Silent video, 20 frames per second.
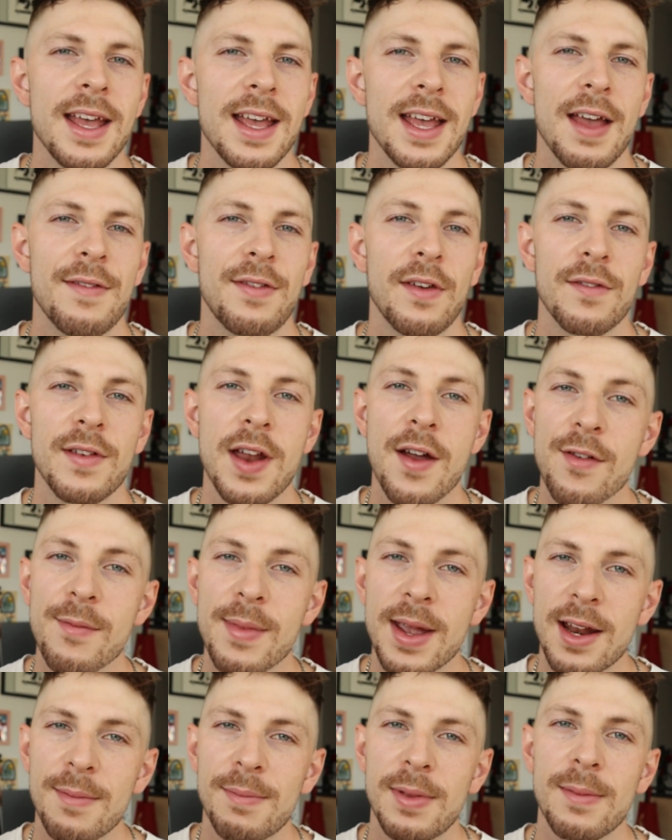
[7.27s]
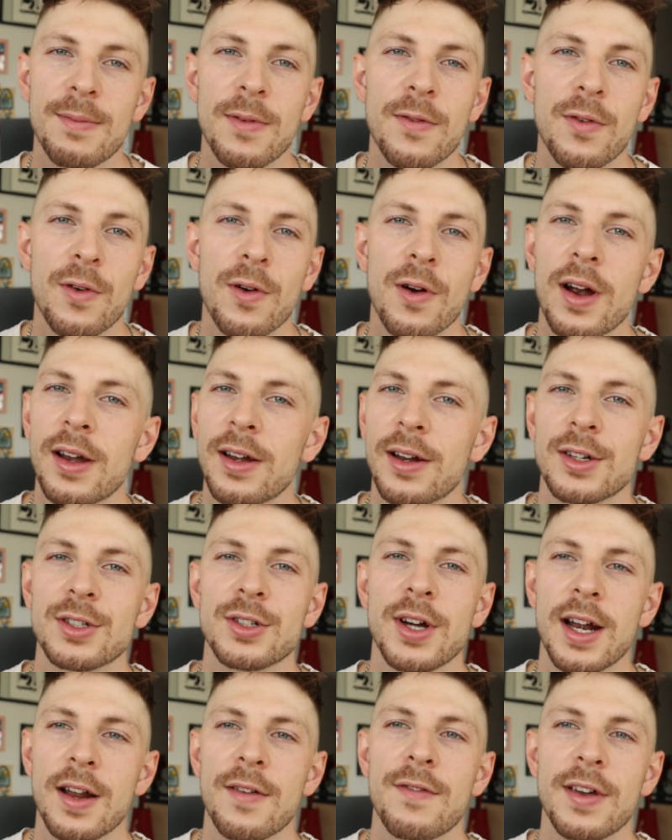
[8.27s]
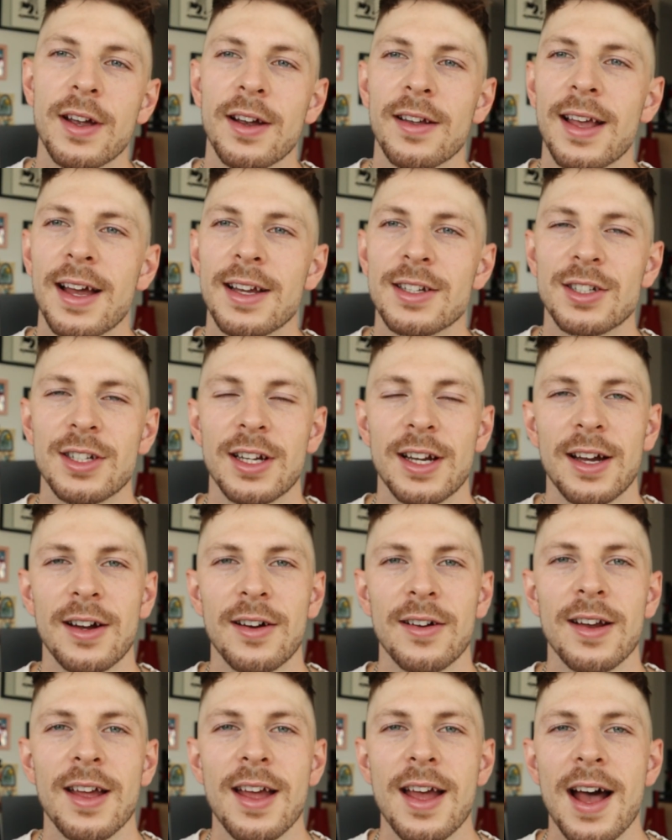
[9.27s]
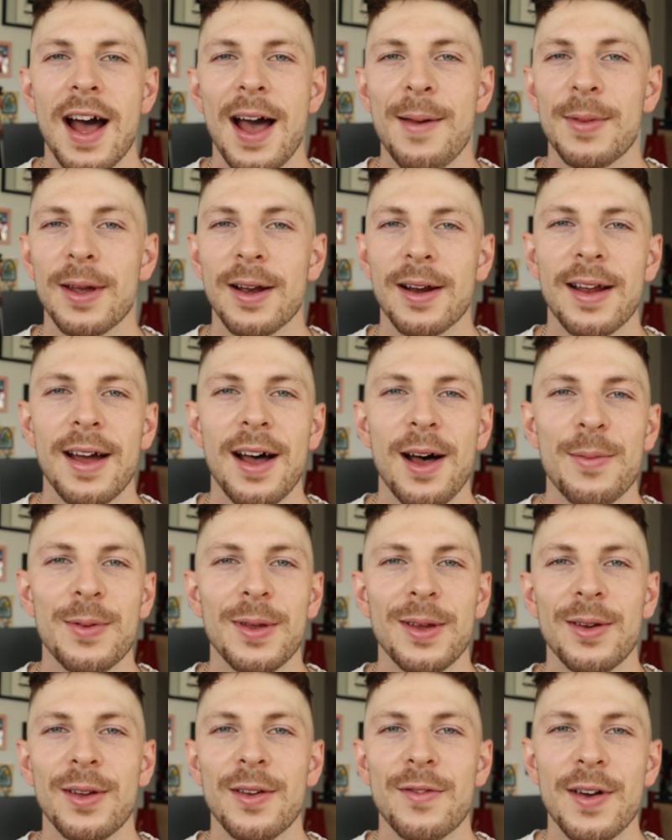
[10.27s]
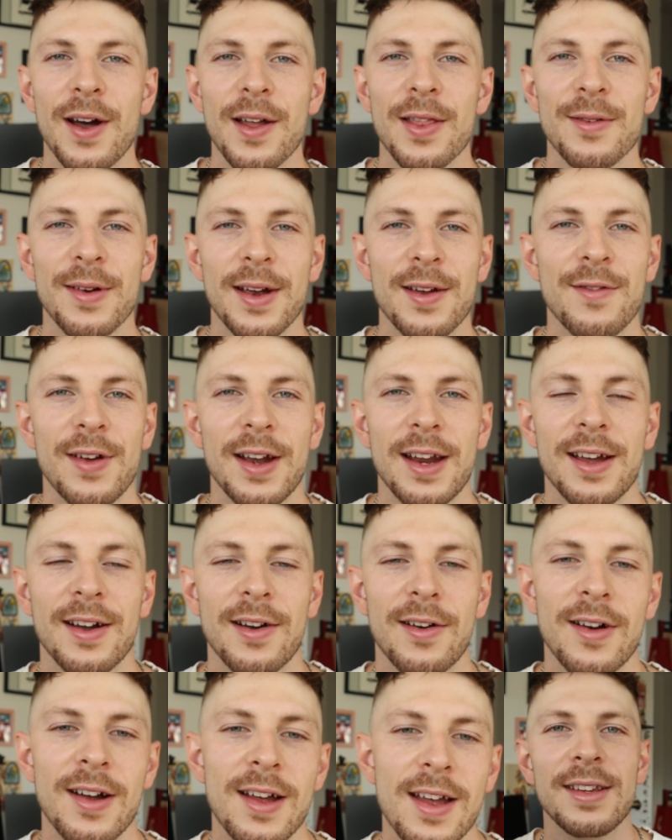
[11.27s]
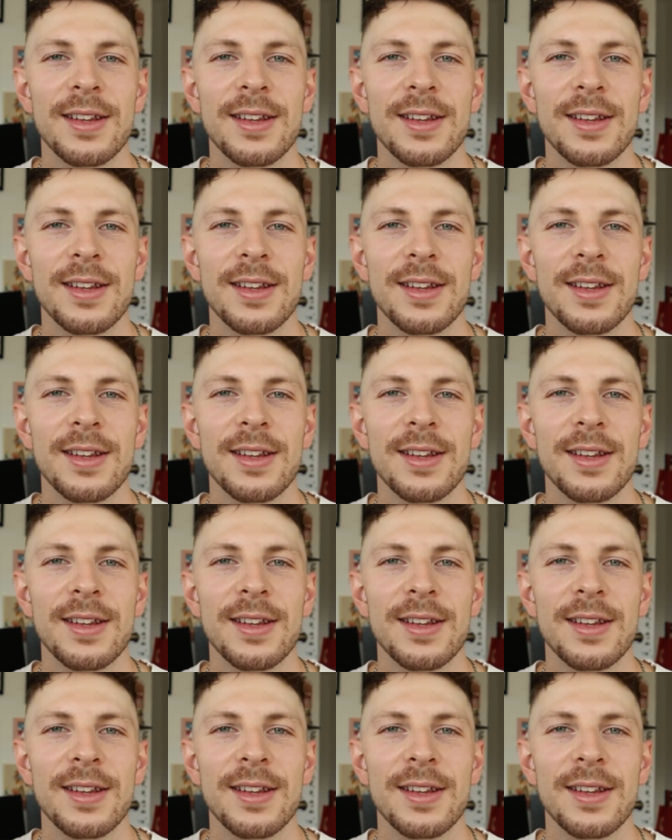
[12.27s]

If you've never made a beat before and you're trying to figure that shit out, I'm here to help you. You found the right video.